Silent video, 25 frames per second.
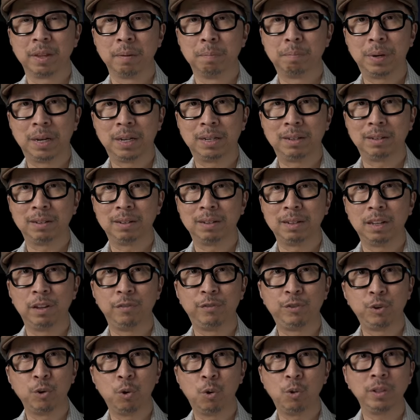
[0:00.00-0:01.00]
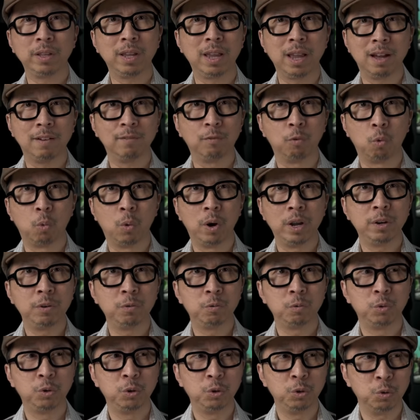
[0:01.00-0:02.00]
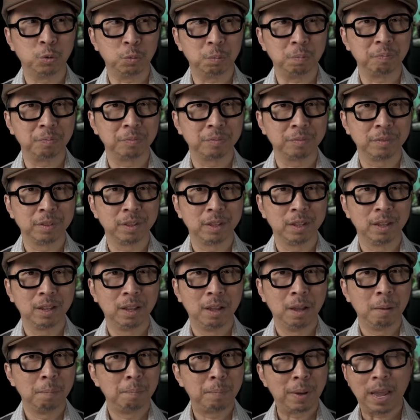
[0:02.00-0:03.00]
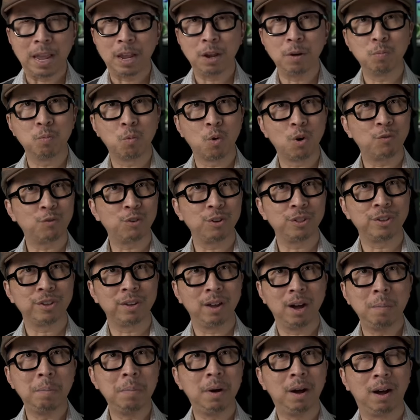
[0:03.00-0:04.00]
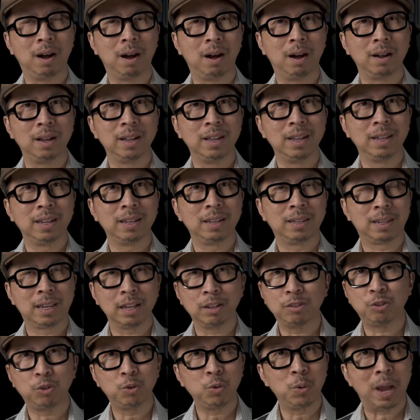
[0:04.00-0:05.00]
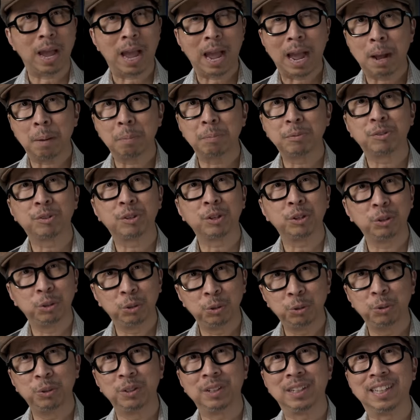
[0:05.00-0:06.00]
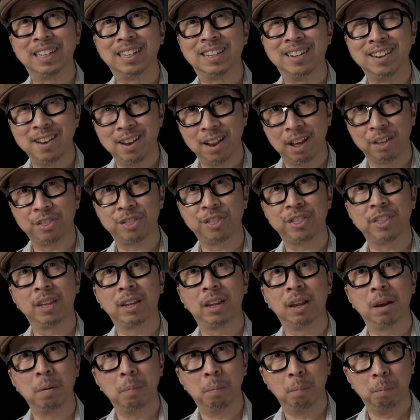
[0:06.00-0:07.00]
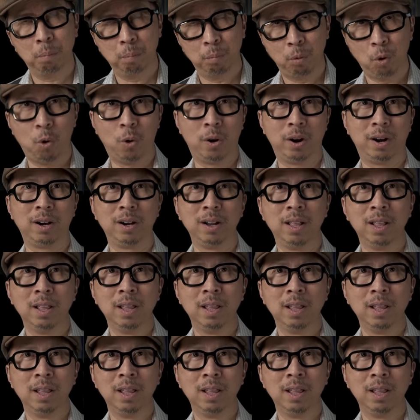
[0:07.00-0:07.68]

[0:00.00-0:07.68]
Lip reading: But if you only have one room, paying more for the Yamaha gets you absolutely nothing more.